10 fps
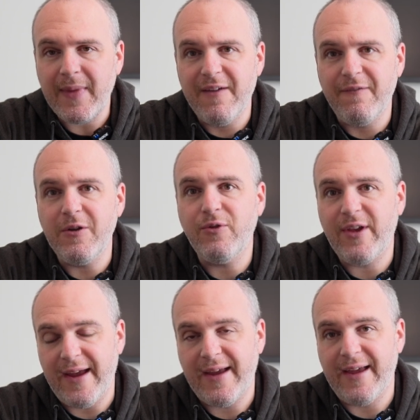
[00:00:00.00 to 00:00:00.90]
if you
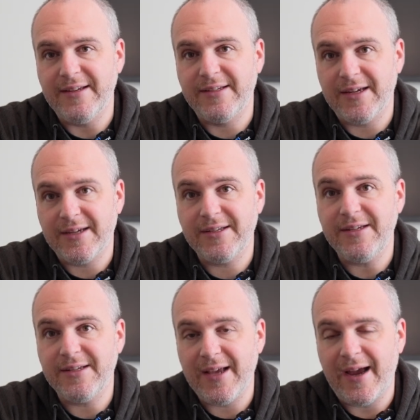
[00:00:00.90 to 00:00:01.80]
take a
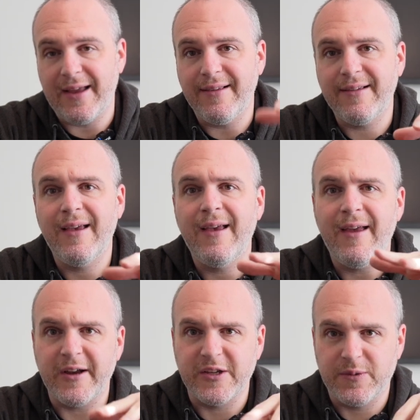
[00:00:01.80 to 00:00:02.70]
60-second
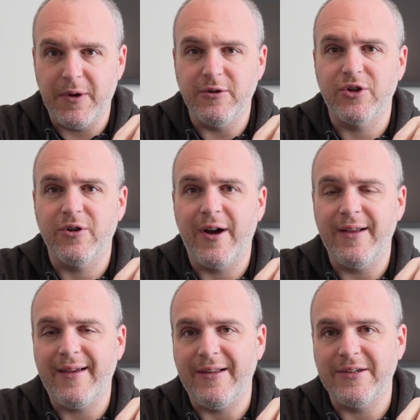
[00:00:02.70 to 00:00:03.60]
exposure on
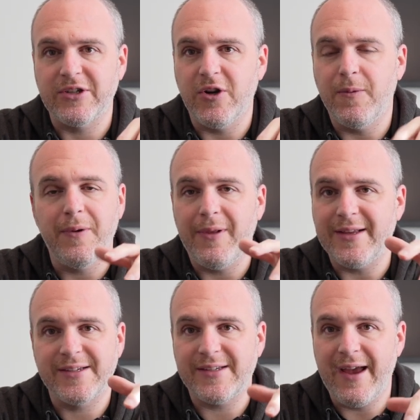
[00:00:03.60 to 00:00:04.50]
a telescope,
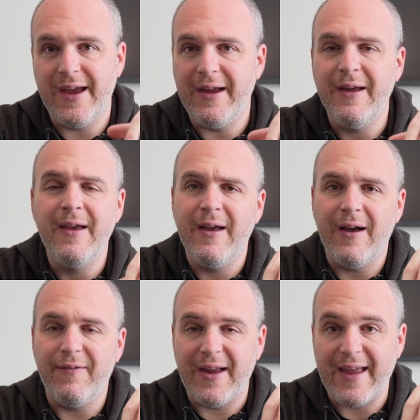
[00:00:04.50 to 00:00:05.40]
let's say
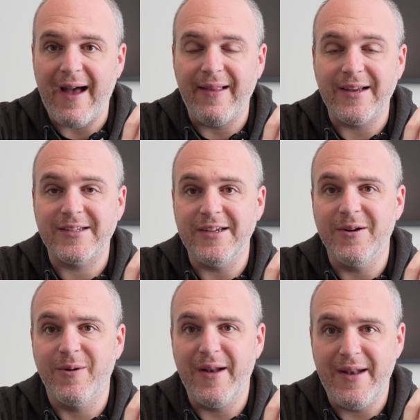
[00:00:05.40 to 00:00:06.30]
of a
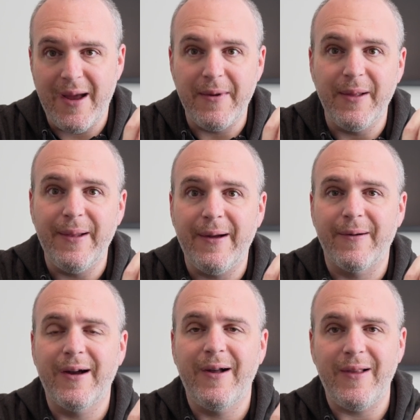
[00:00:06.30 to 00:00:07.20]
galaxy or a nebula
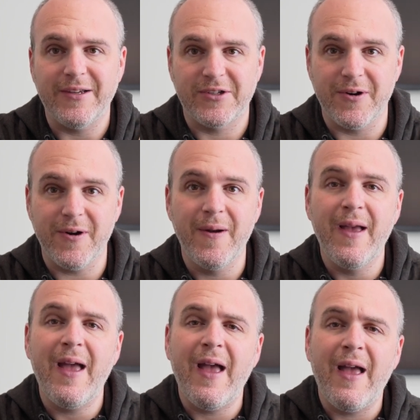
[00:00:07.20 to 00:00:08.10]
or a cluster,
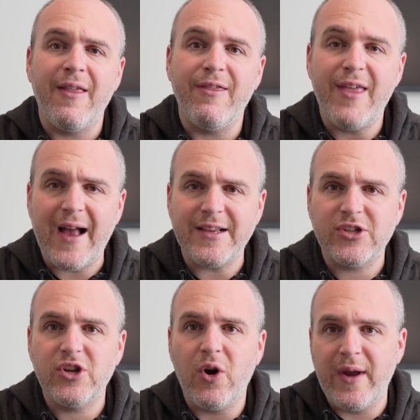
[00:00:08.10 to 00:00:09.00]

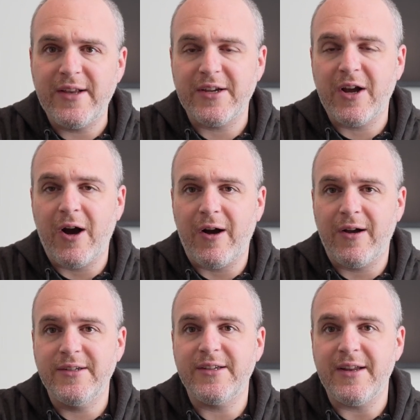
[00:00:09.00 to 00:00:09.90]
that's going to
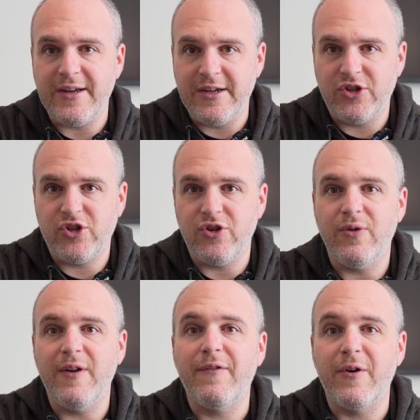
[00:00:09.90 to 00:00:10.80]
cause an
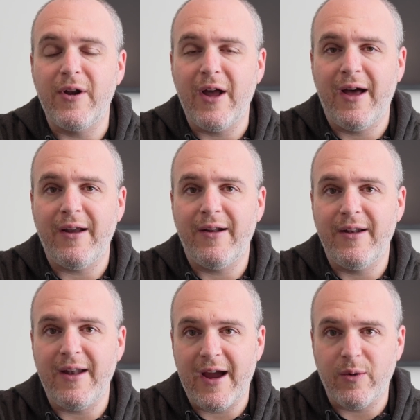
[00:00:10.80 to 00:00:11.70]
issue if you're not on
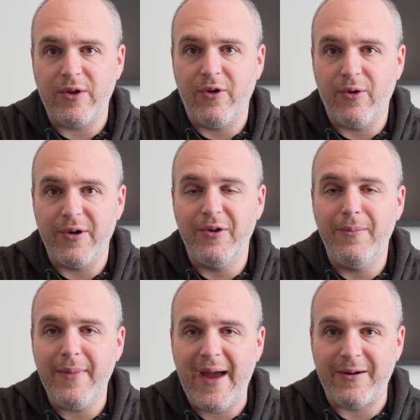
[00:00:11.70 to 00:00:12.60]
an equatorial
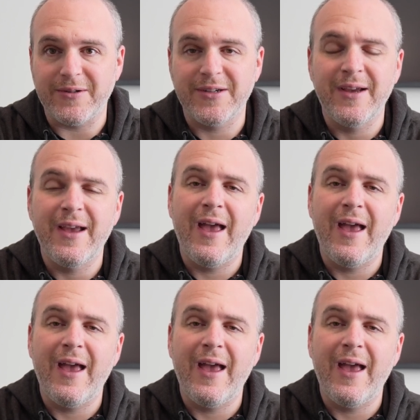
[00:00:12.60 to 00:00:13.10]
mount.